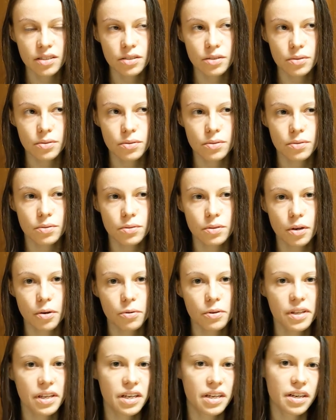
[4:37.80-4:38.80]
to
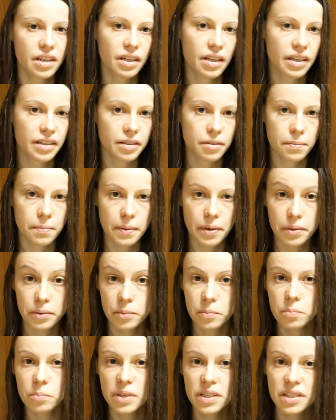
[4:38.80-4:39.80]
go there like
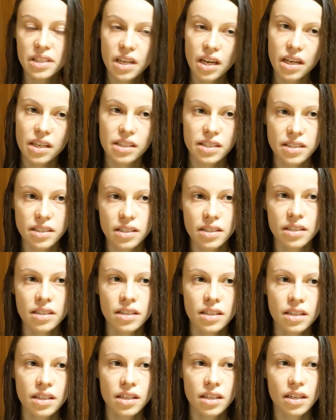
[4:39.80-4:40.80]
around midnight,
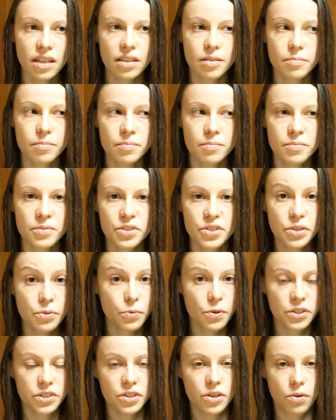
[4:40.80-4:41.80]
um, see
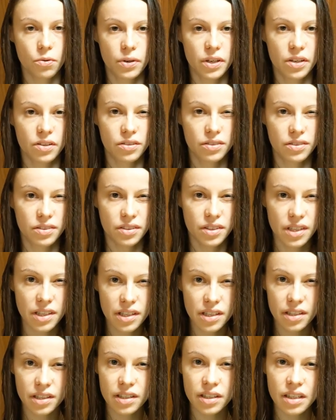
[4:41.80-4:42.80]
what's going on
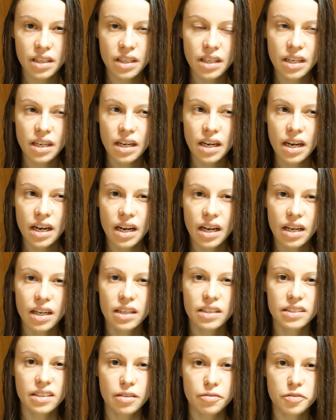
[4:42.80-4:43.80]
there,
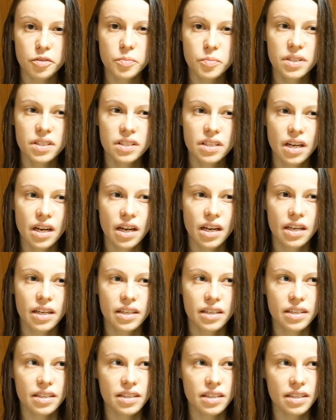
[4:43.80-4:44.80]
and after
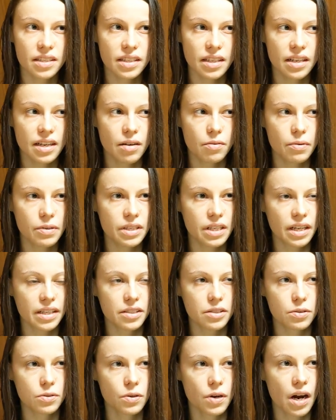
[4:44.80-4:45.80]
midnight then I would
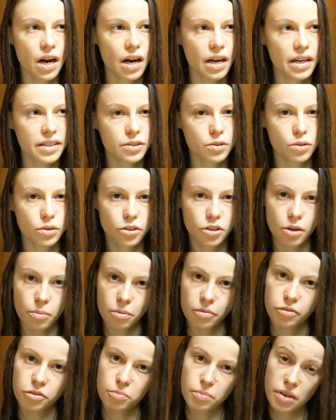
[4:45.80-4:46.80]
like to hike to the
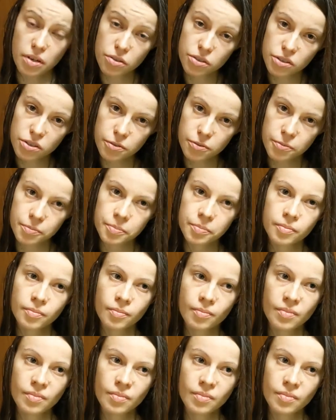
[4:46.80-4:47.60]
top of the mountain,